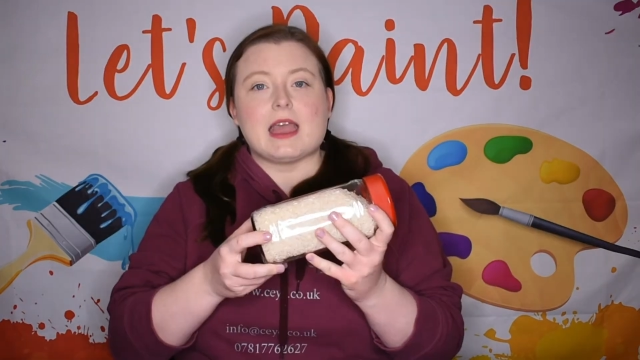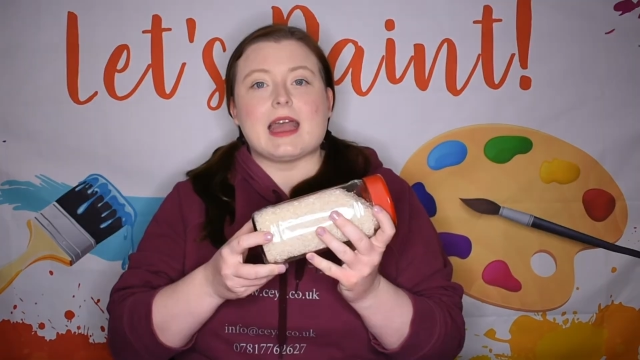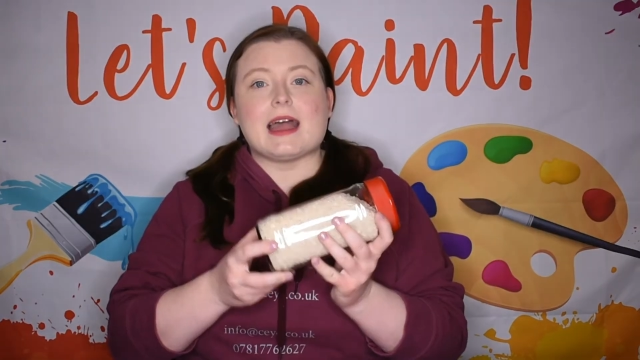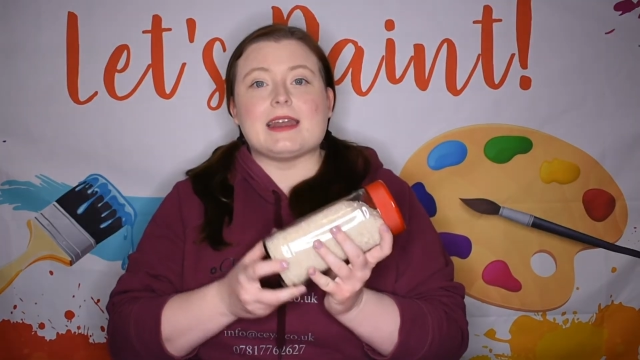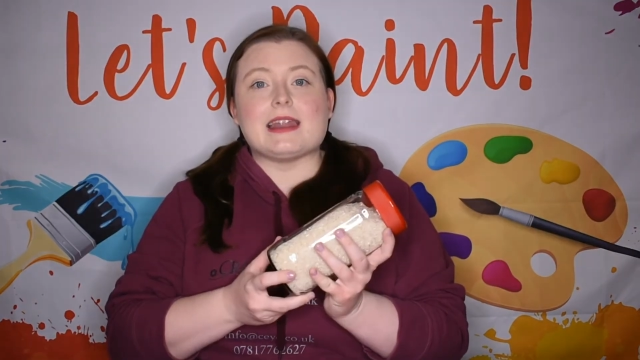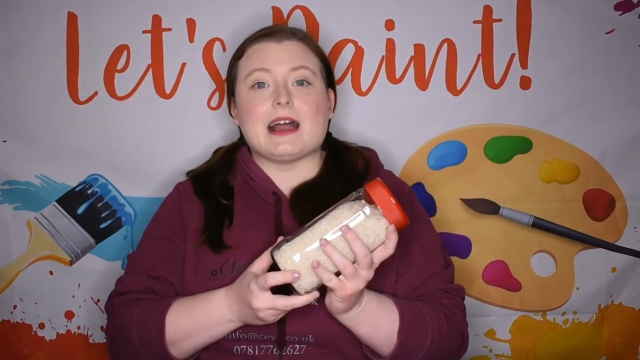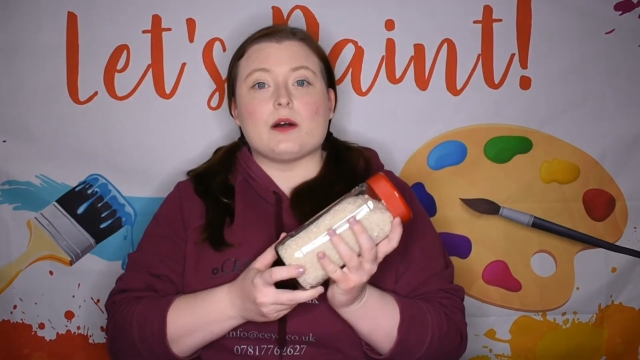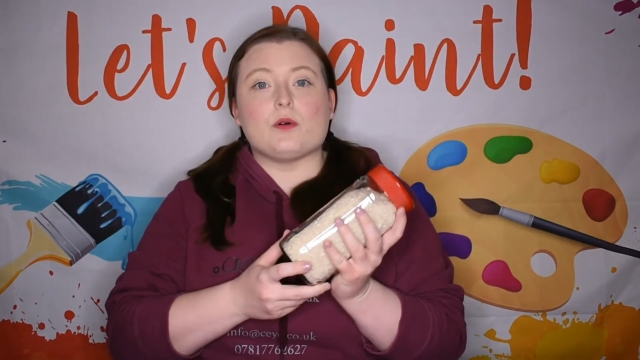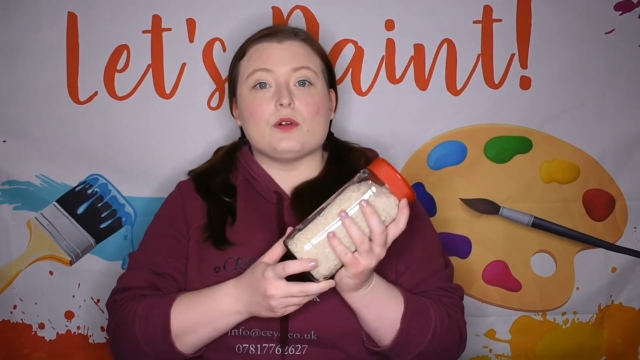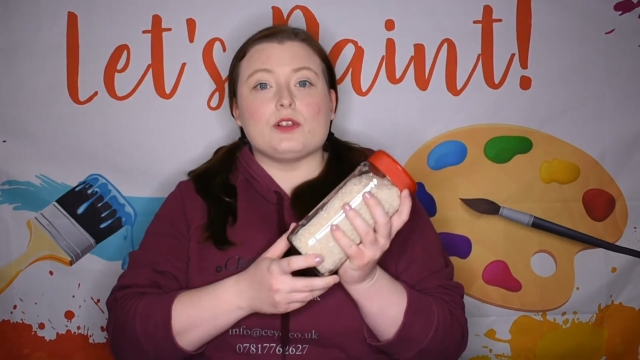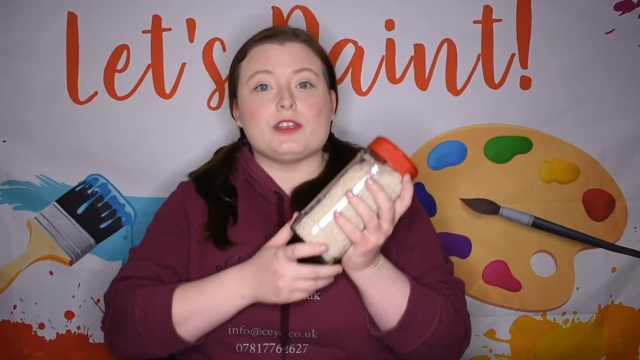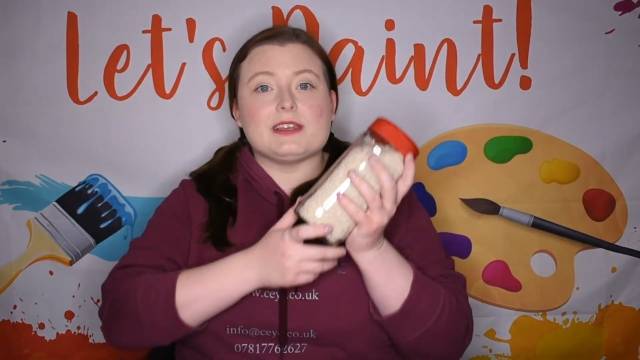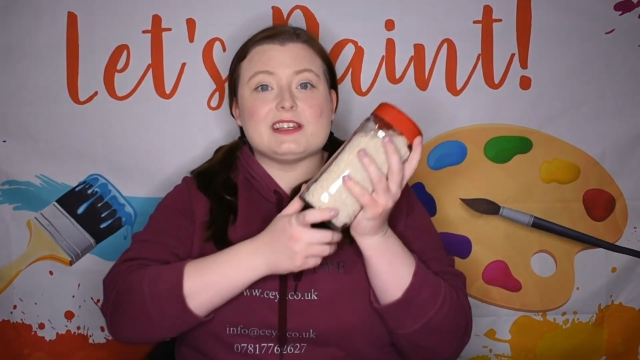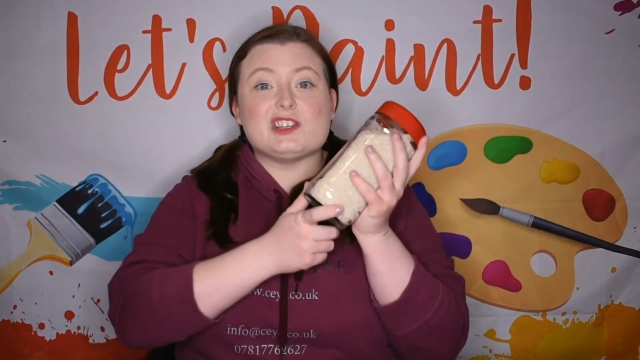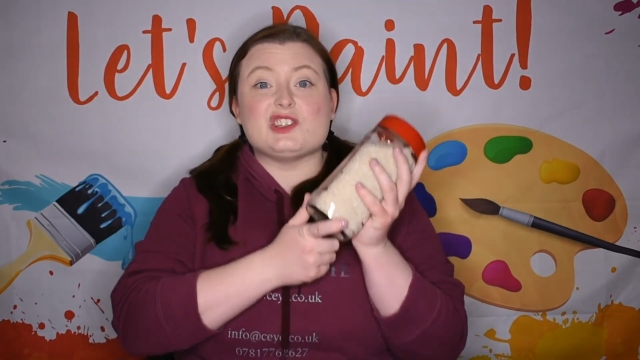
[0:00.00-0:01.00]
And now all
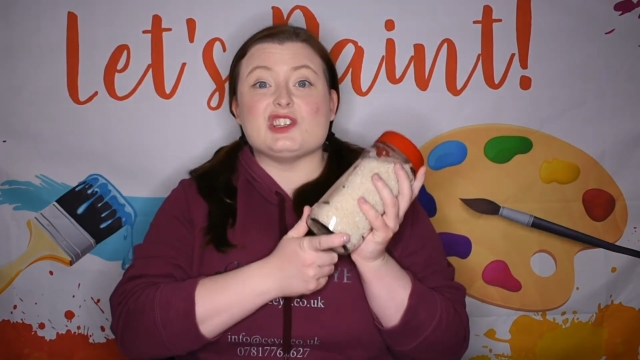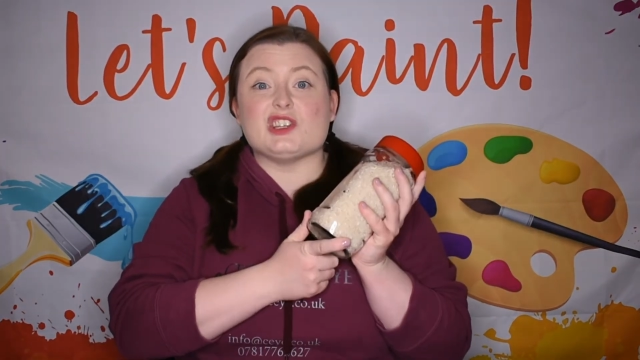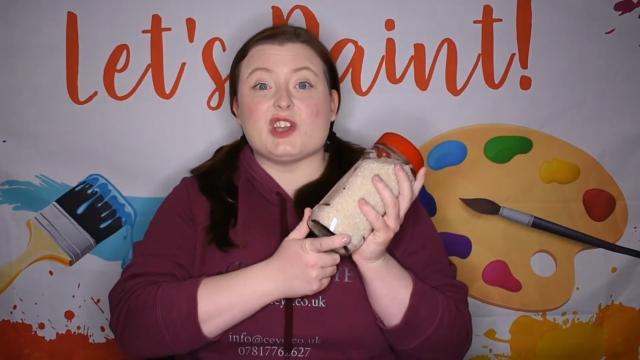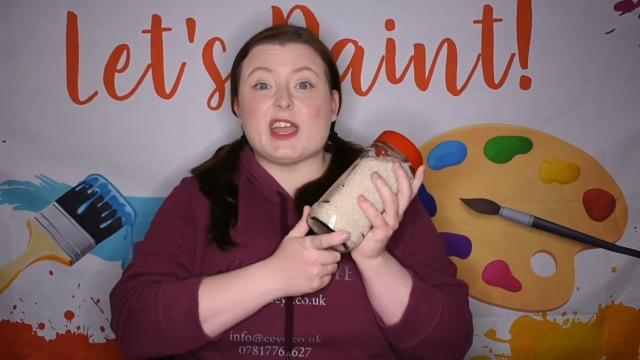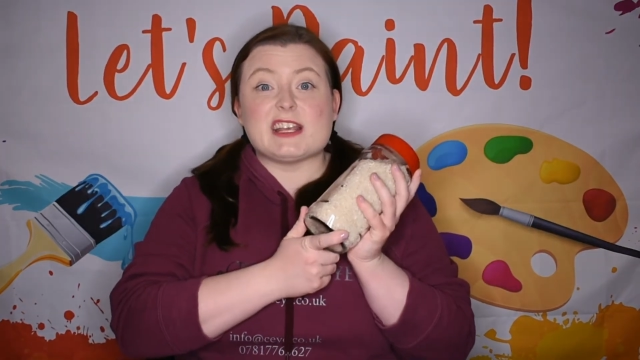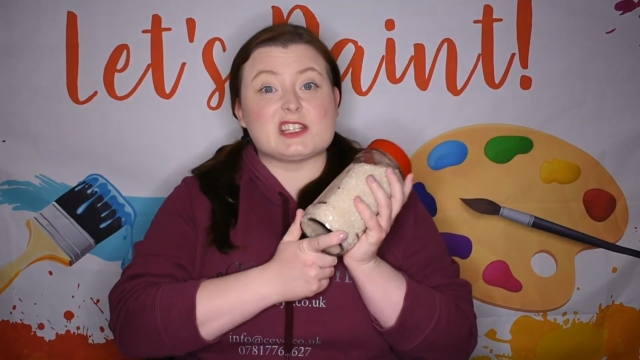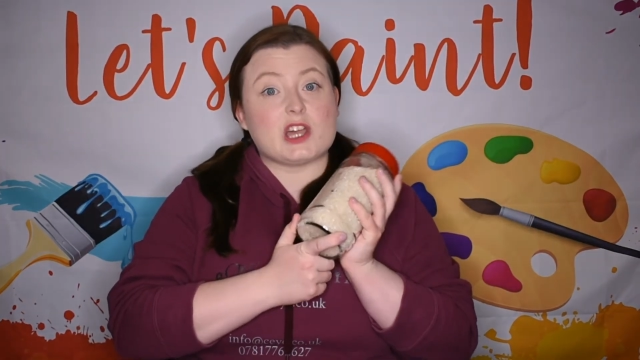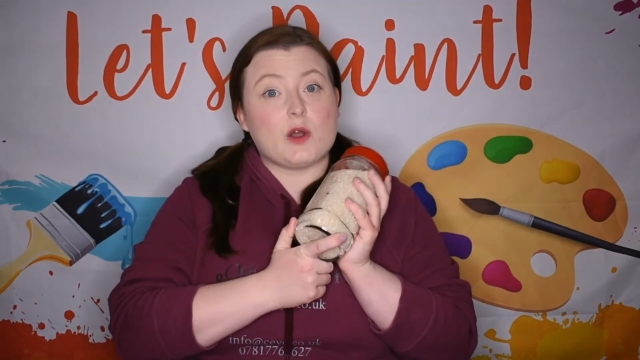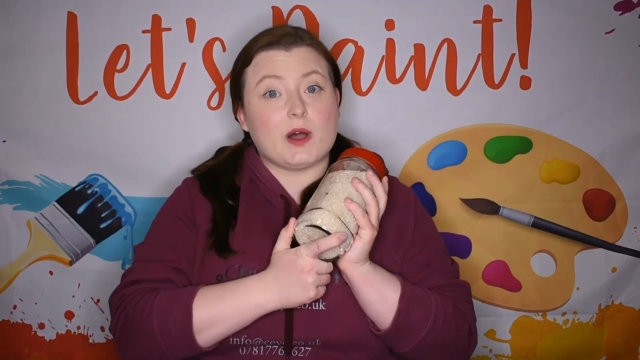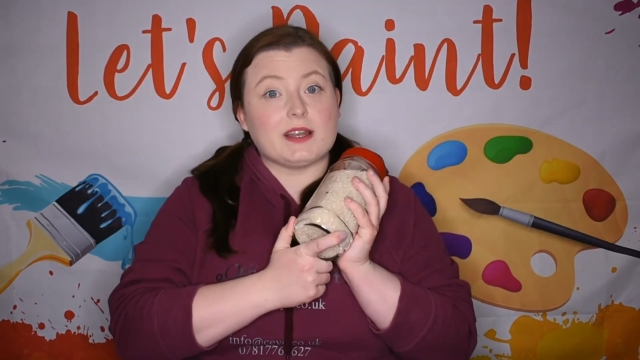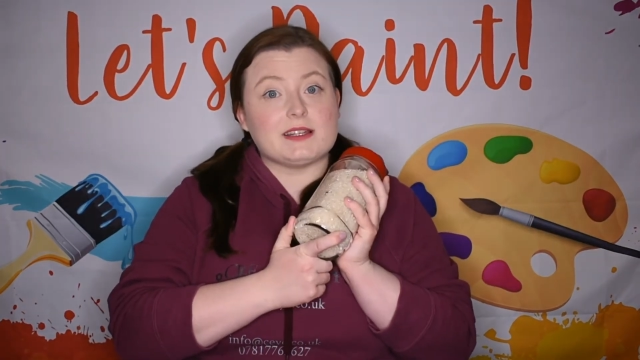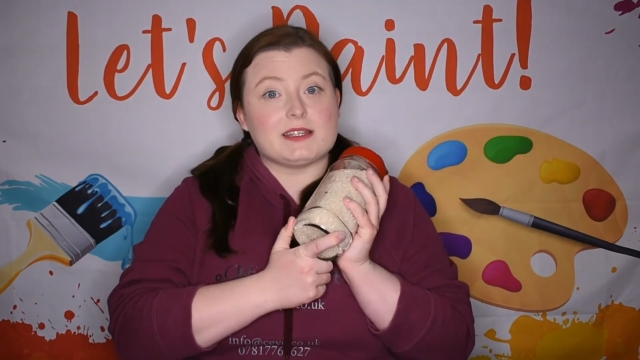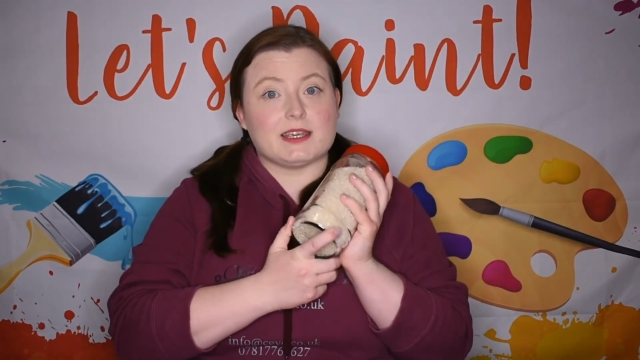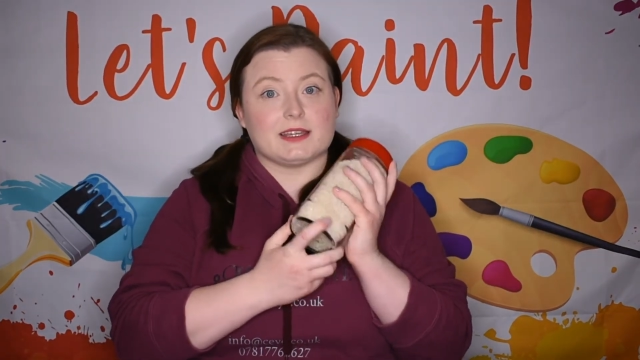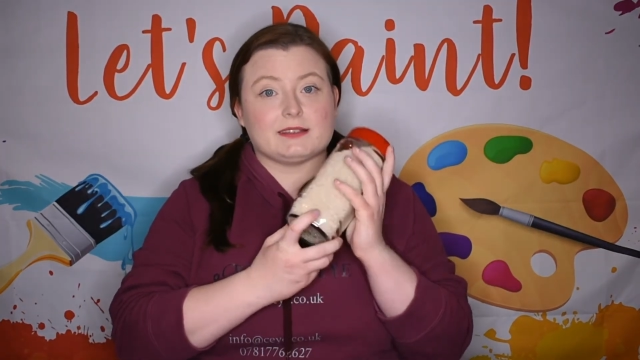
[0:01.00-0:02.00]
you need to do is go
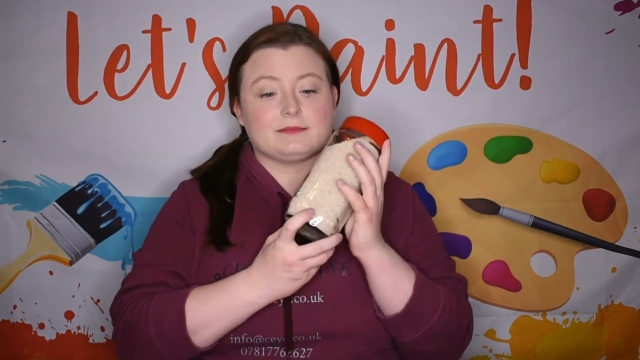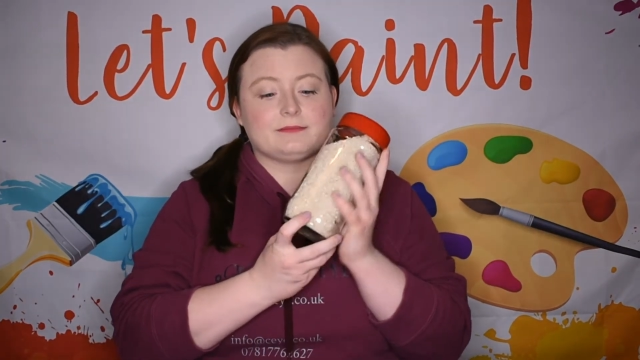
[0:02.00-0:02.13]
hunting.